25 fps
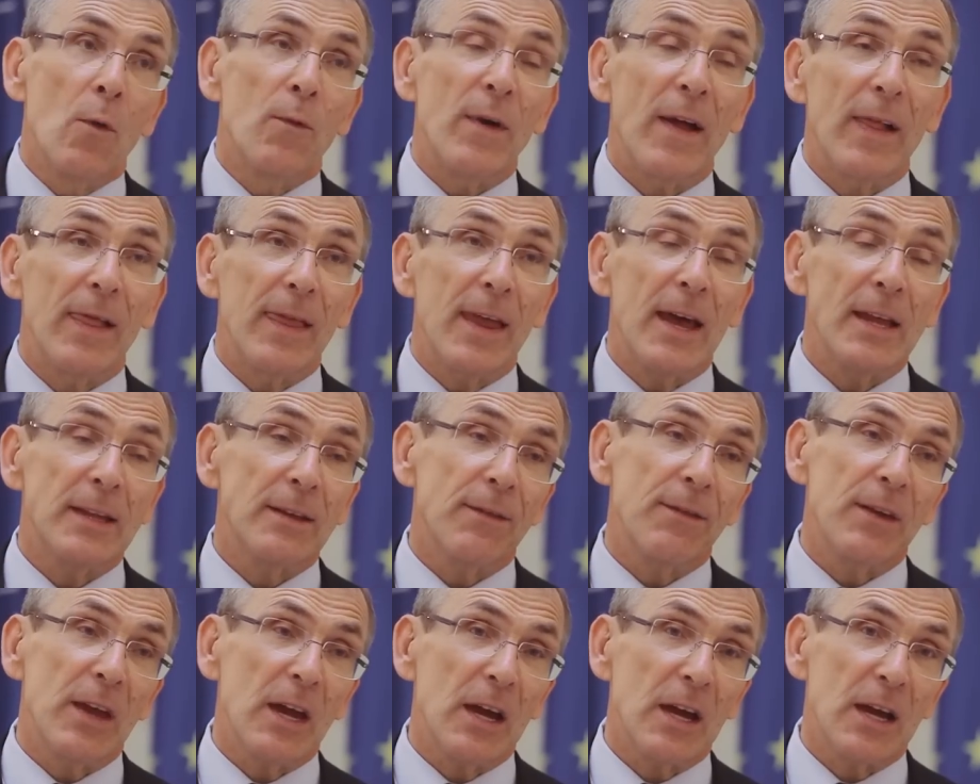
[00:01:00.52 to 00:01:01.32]
Well,
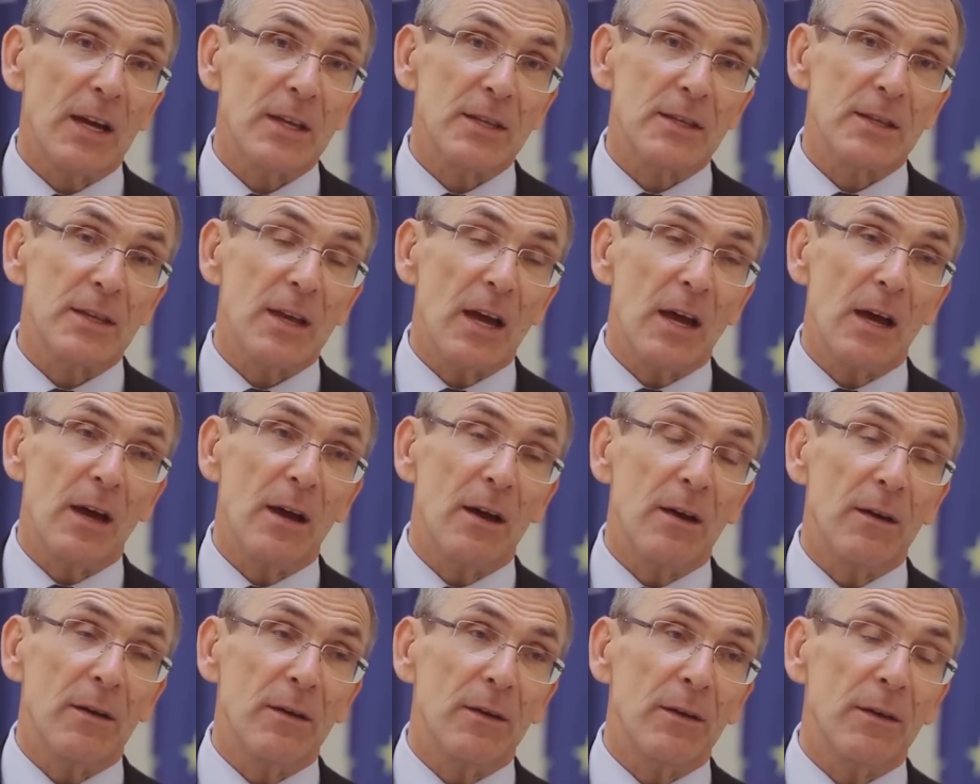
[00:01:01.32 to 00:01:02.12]
Latvia
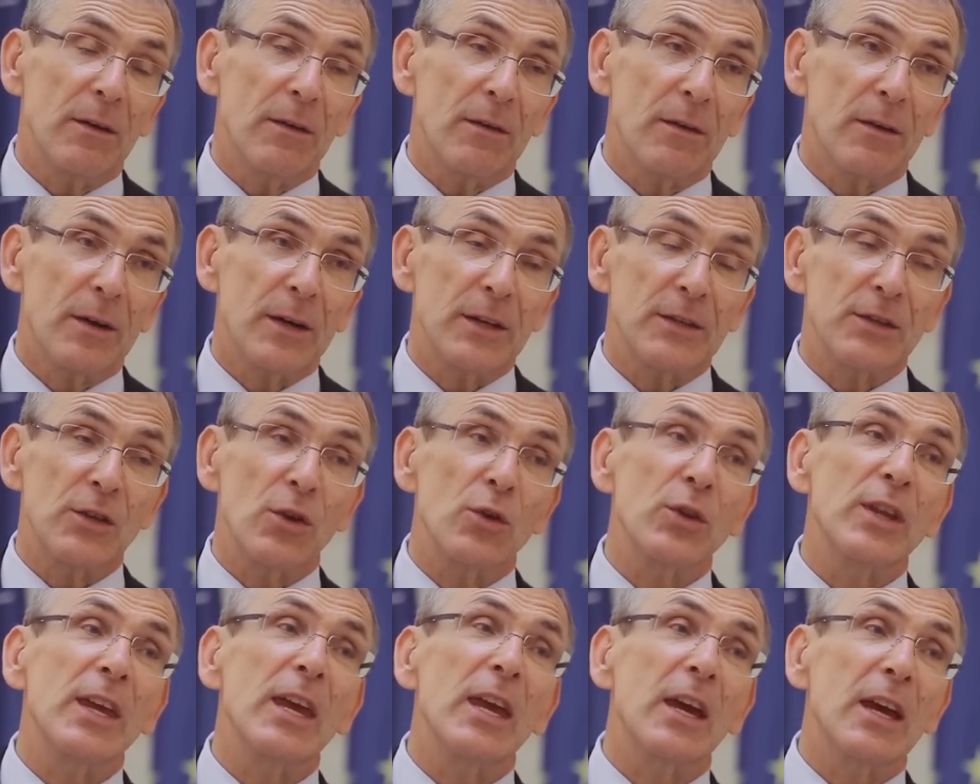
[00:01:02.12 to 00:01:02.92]
has
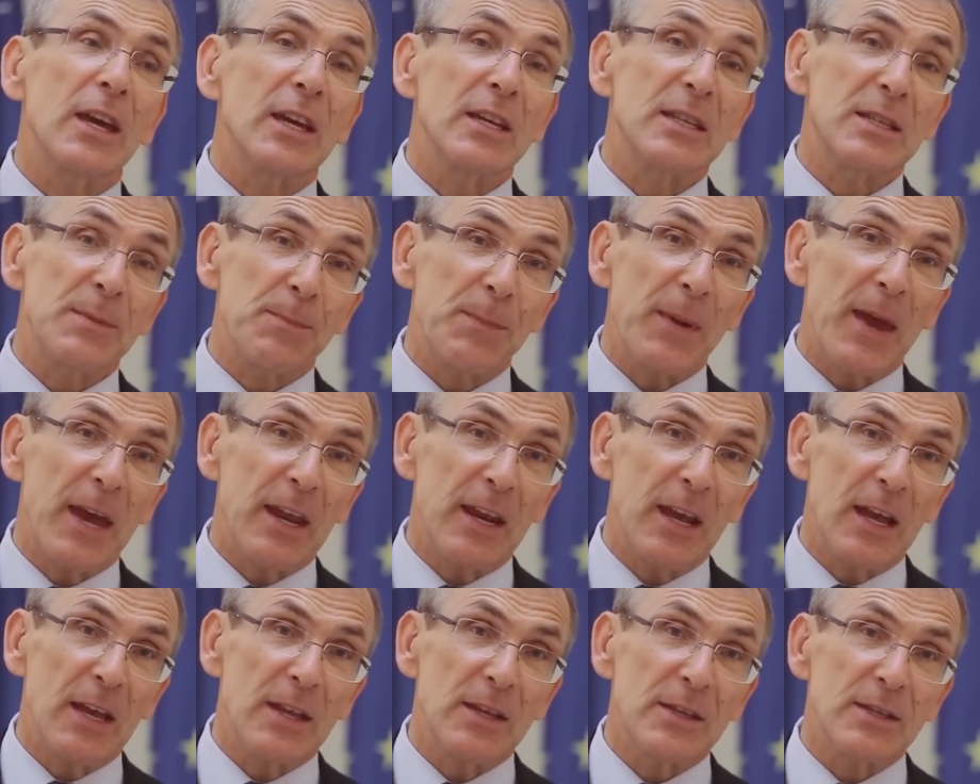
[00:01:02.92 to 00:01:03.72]
unique
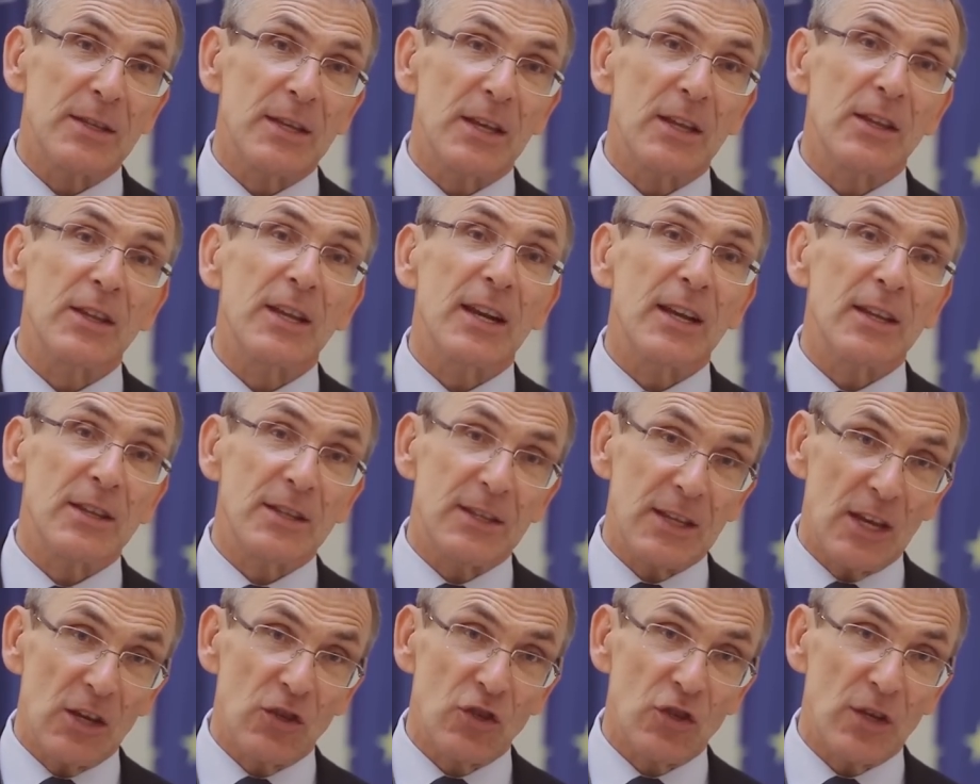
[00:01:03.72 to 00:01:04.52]
experience in
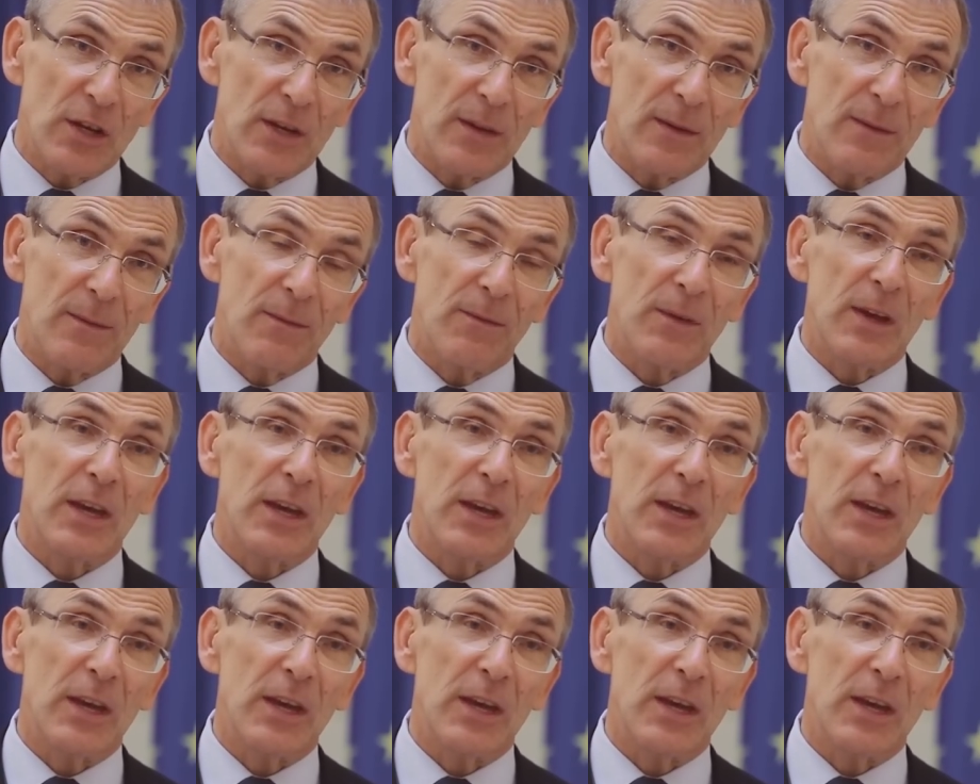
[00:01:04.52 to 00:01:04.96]
transition.